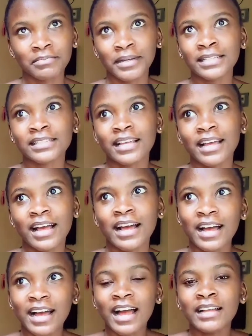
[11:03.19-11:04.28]
But
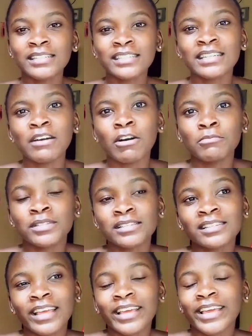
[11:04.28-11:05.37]
until now i'm just
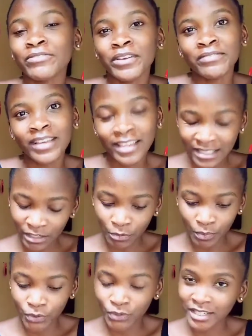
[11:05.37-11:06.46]
like if i ever get an
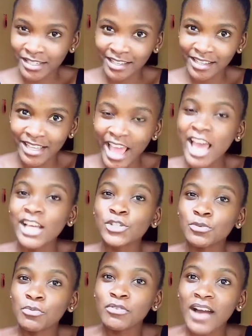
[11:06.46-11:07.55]
opportunity to
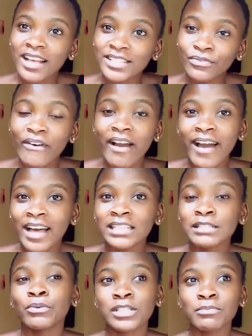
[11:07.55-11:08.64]
move as far as
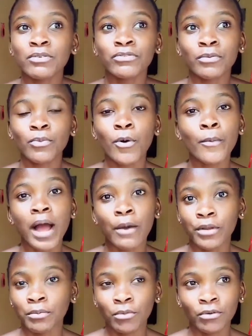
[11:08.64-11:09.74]
possible from home i
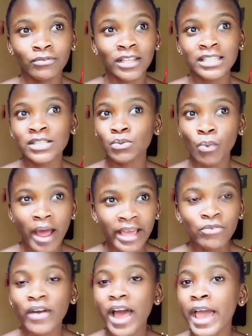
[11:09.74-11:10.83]
will move that is why
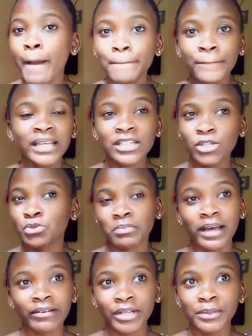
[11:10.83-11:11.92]
if i am meant to
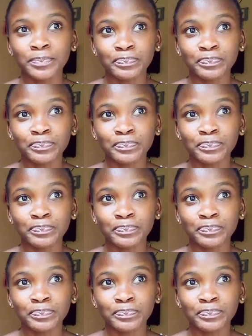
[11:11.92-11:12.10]
marry